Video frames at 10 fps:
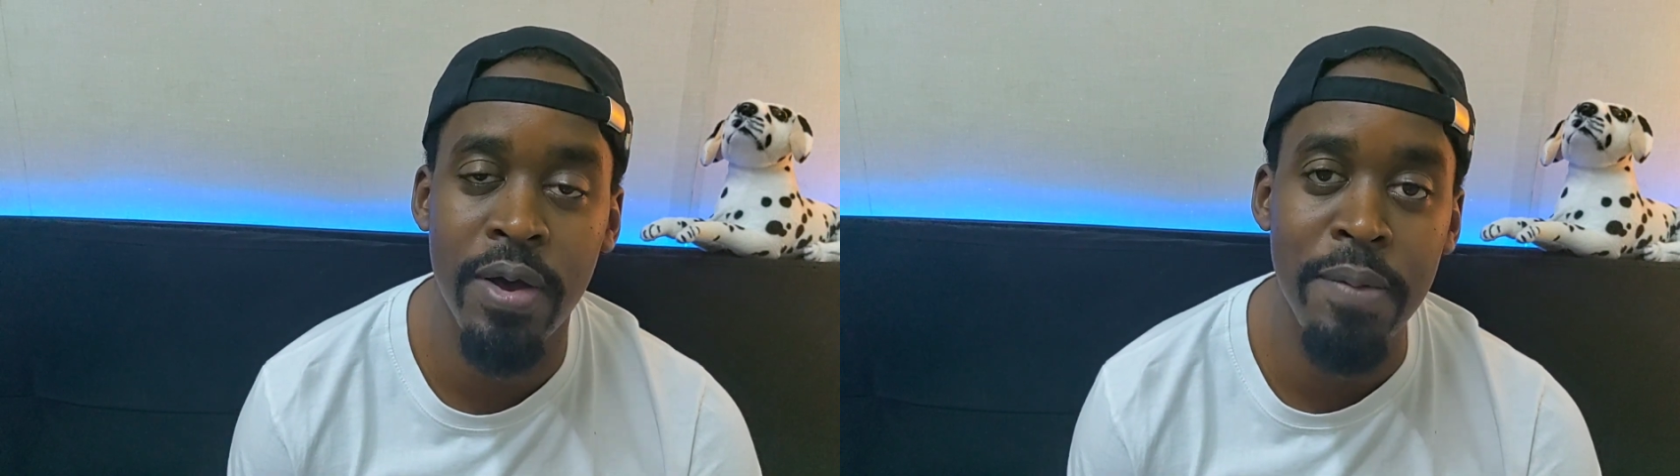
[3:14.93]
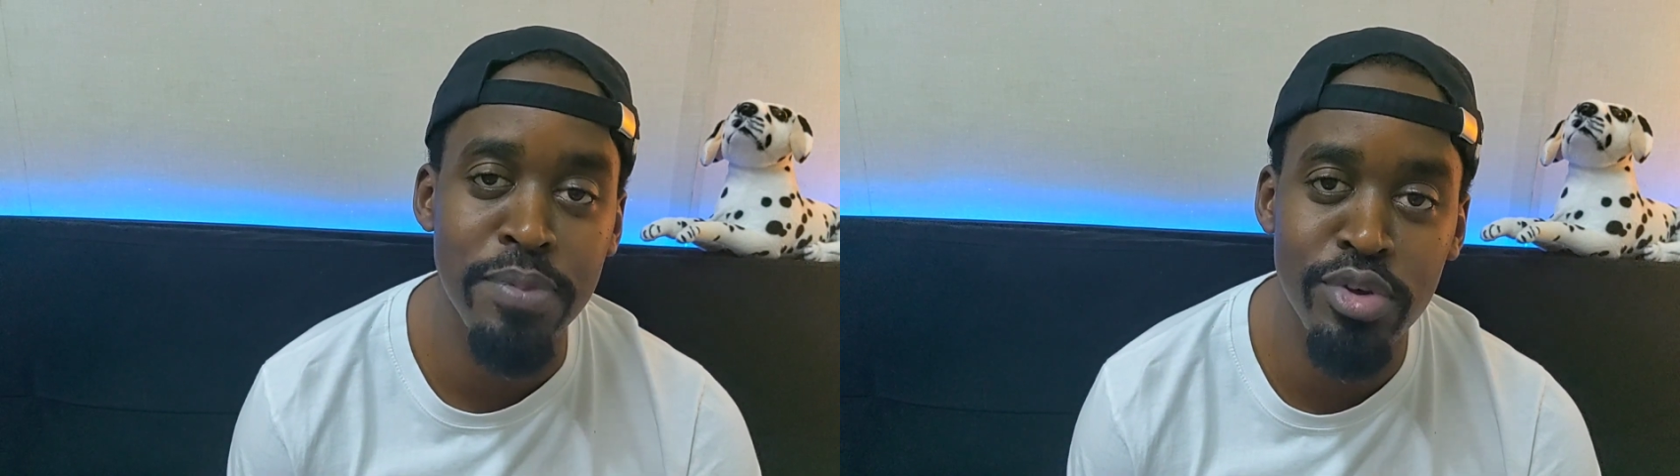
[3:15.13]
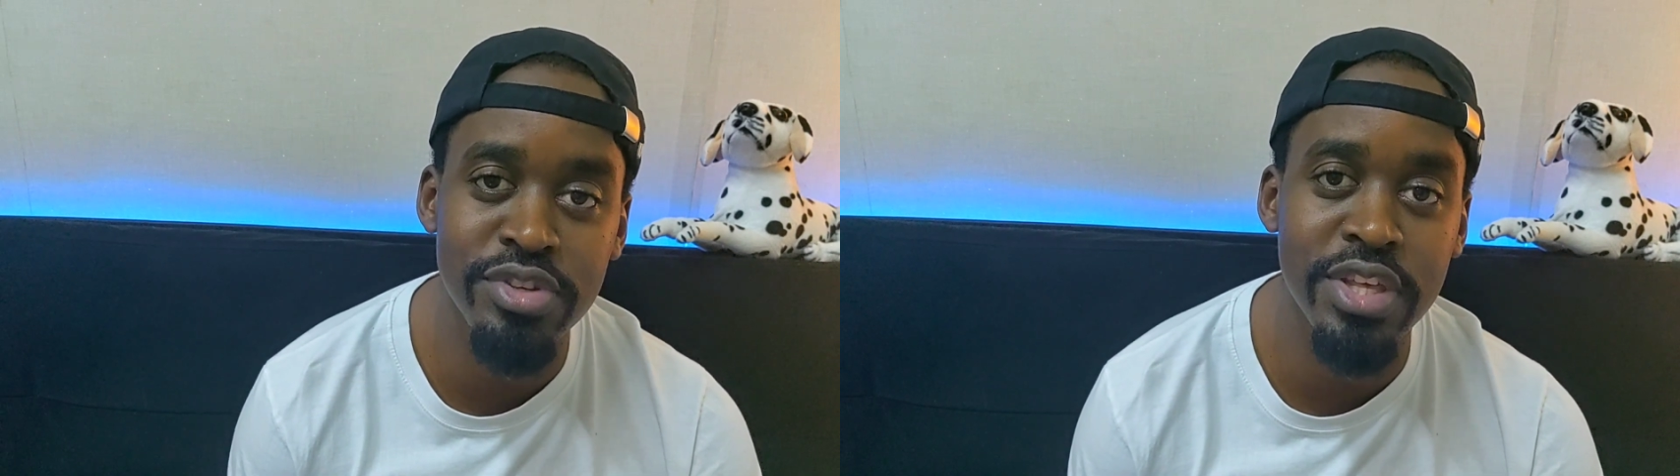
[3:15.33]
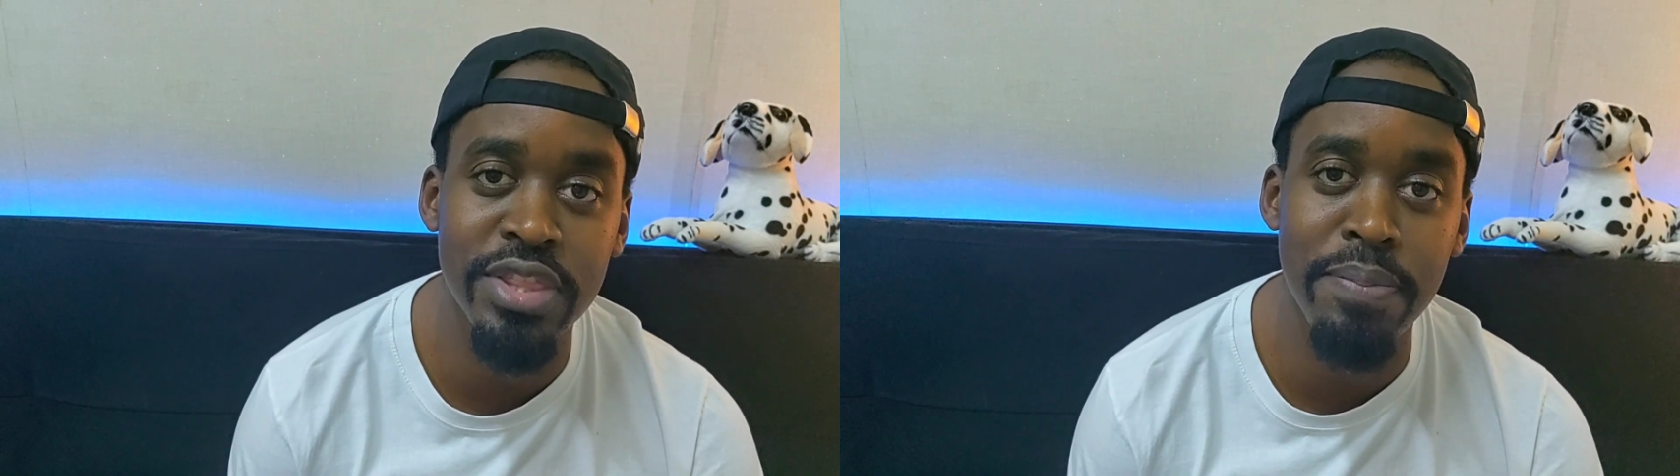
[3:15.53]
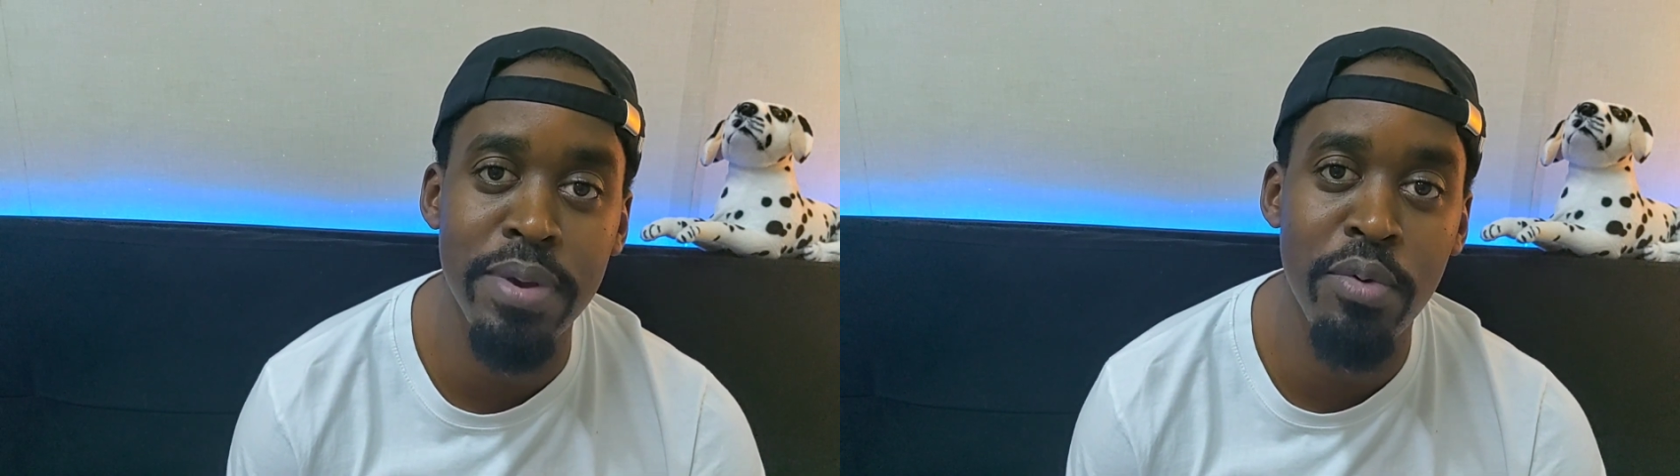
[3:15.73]
I'm using
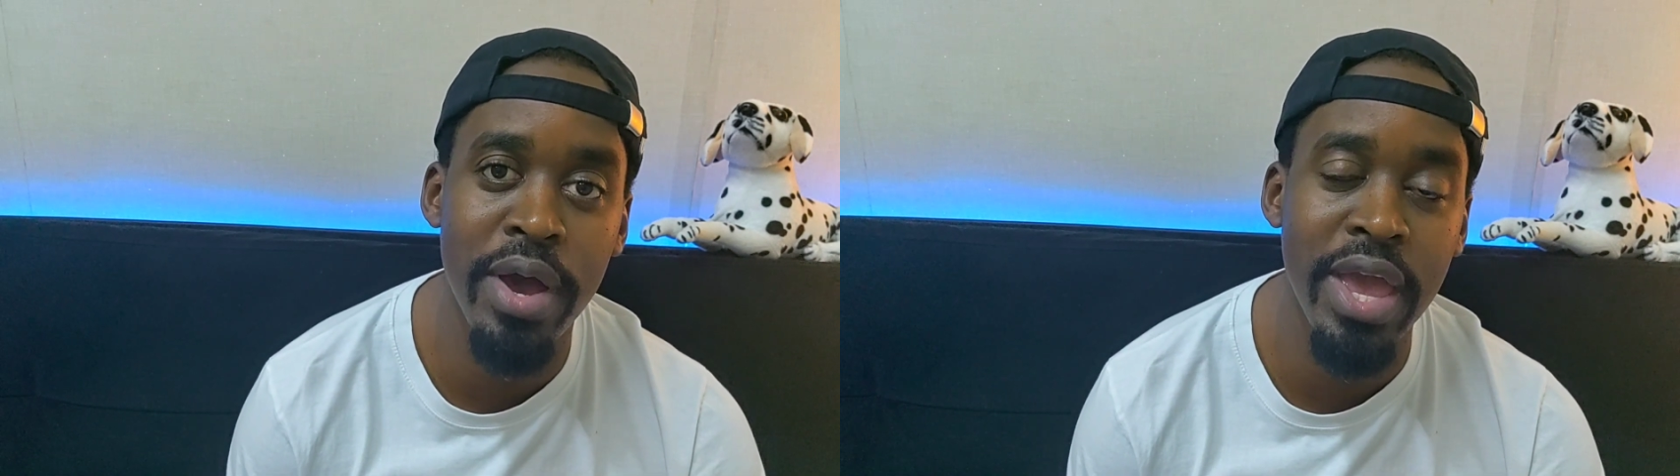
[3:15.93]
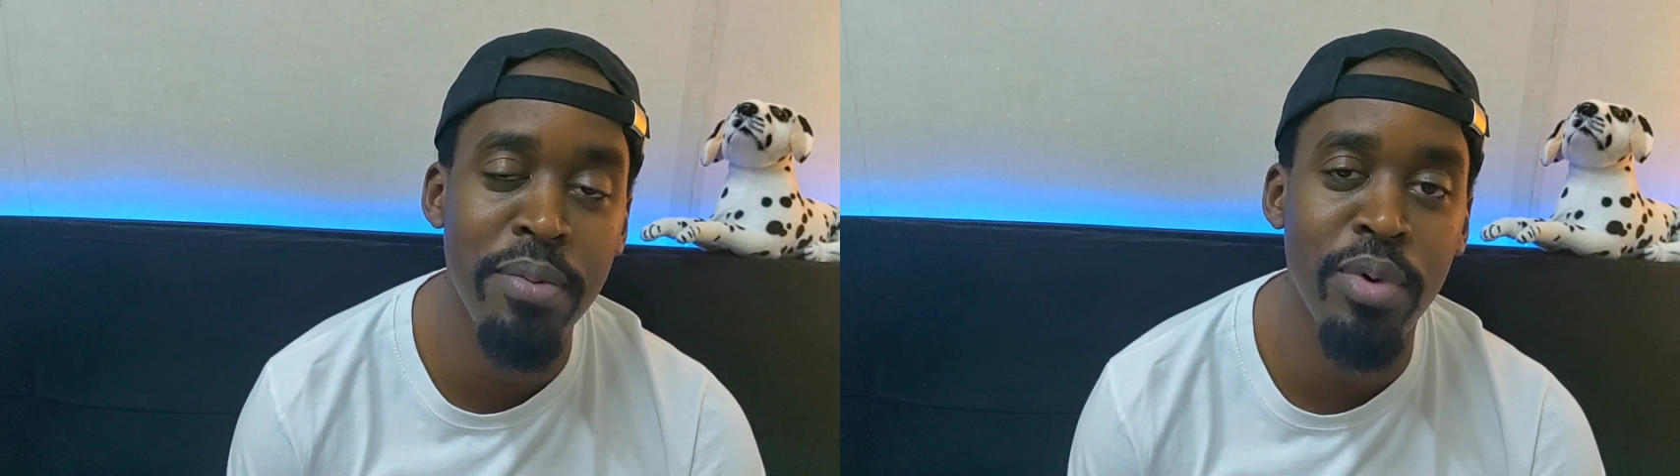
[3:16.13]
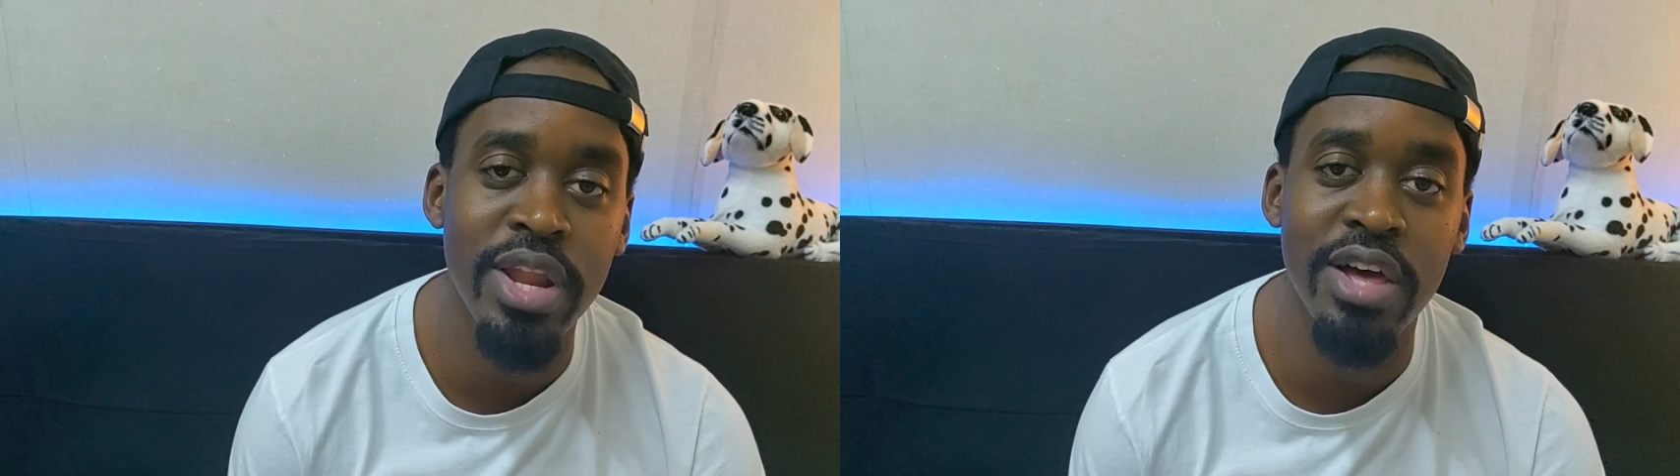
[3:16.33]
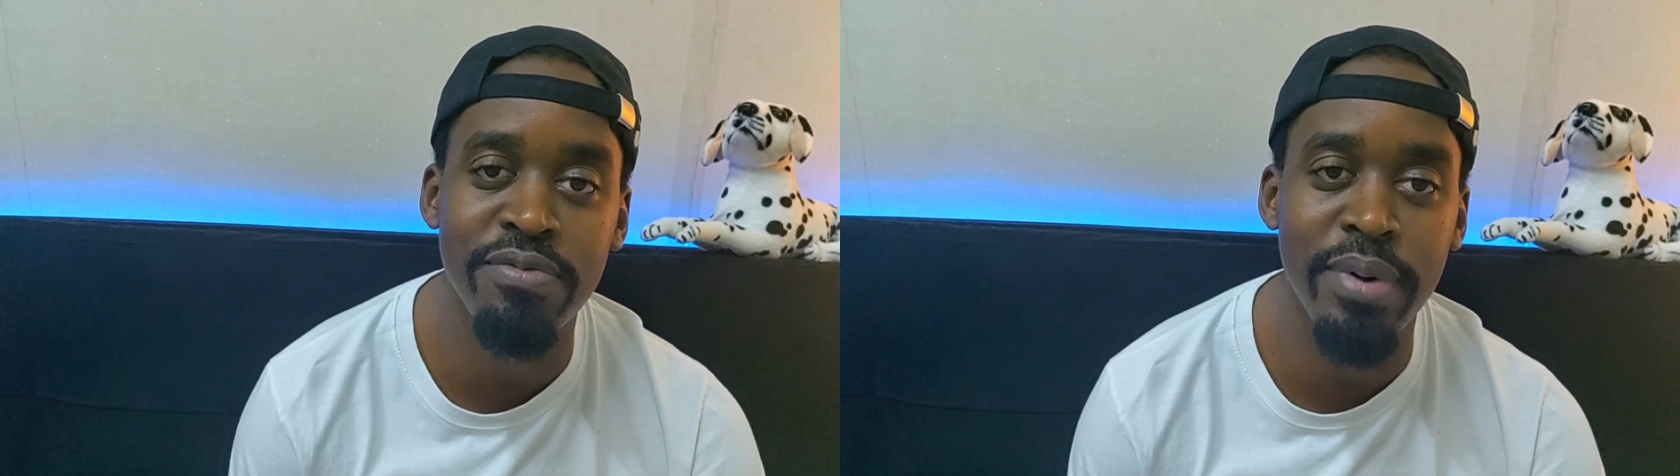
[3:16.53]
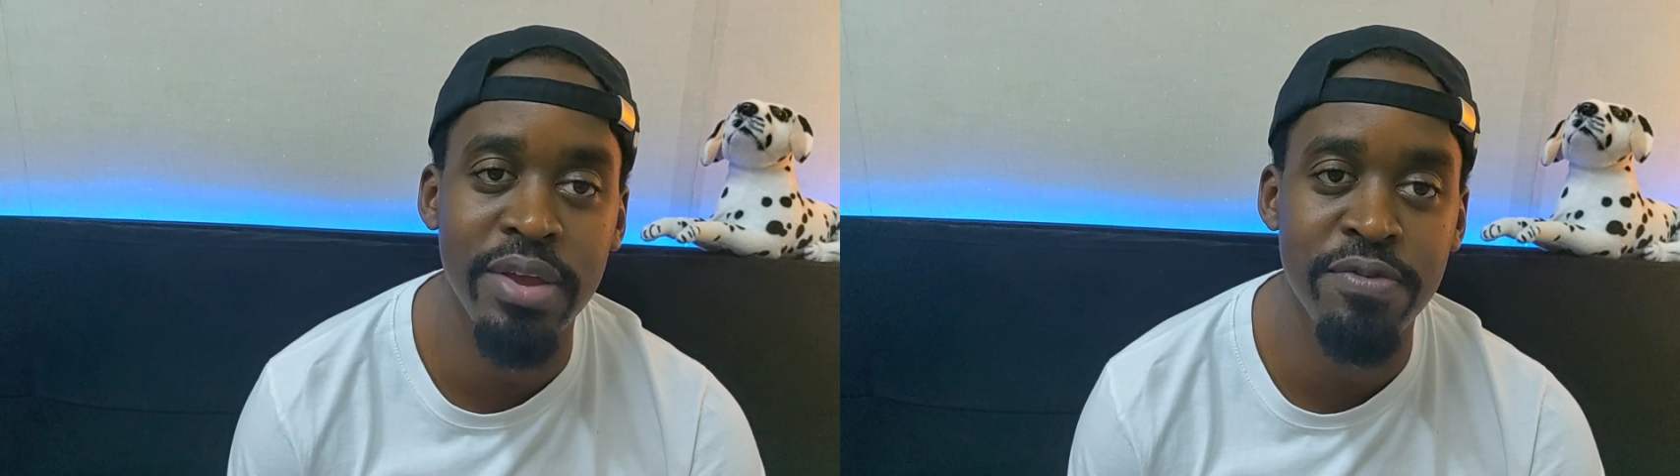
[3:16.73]
the BY-M1
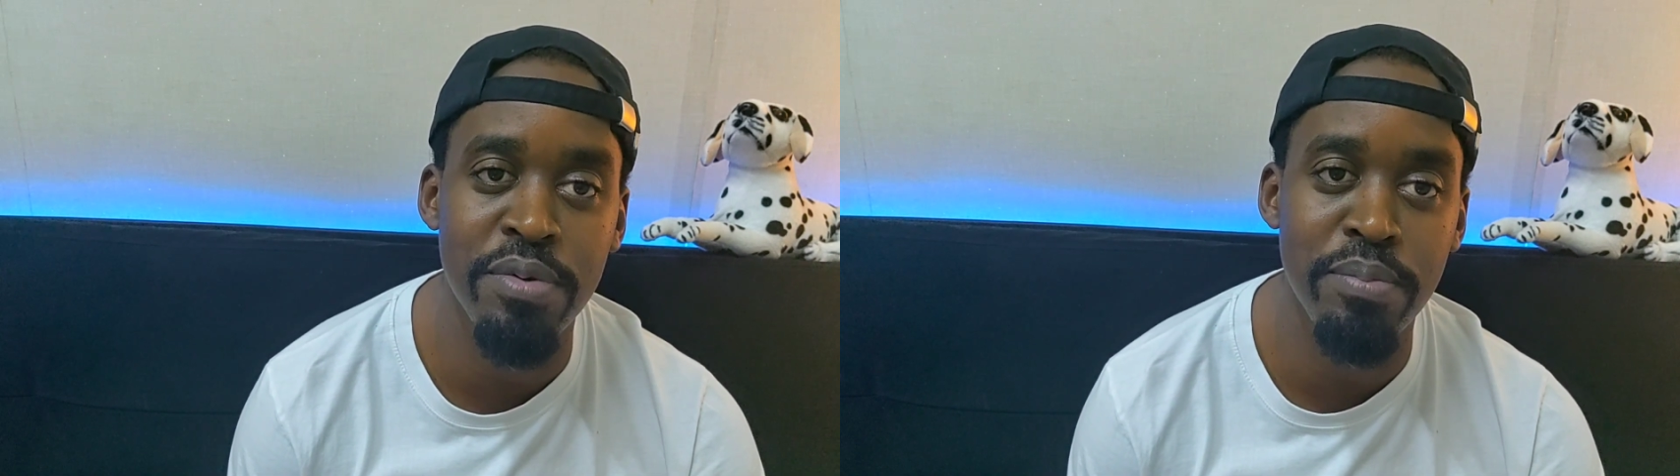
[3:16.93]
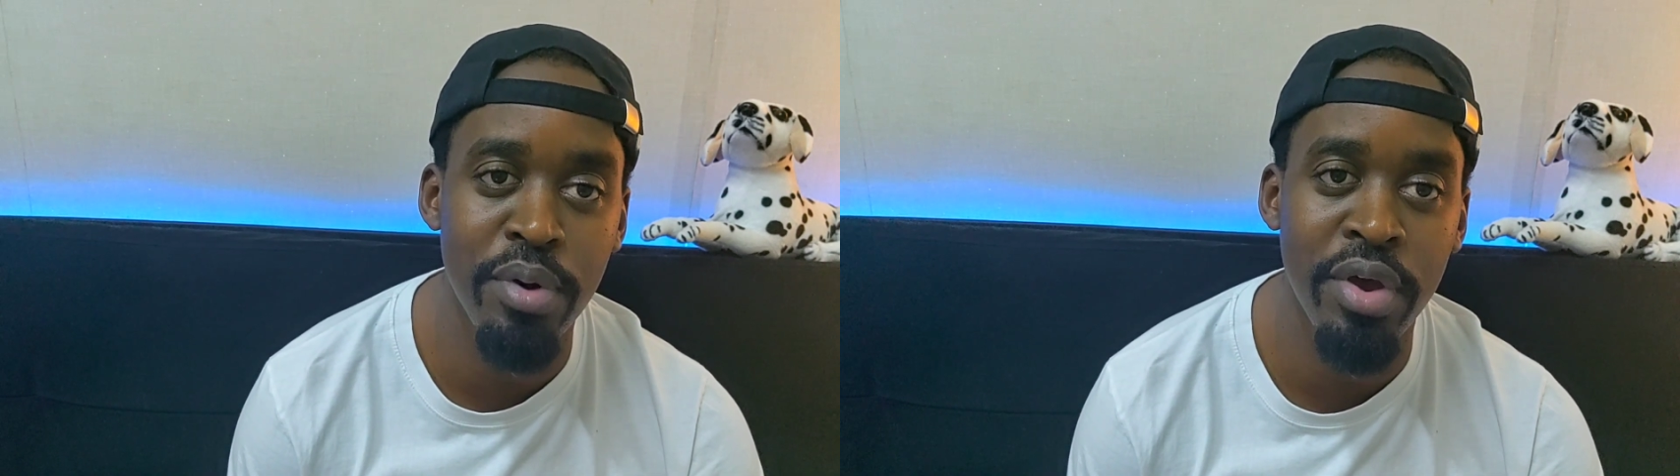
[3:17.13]
lav mic from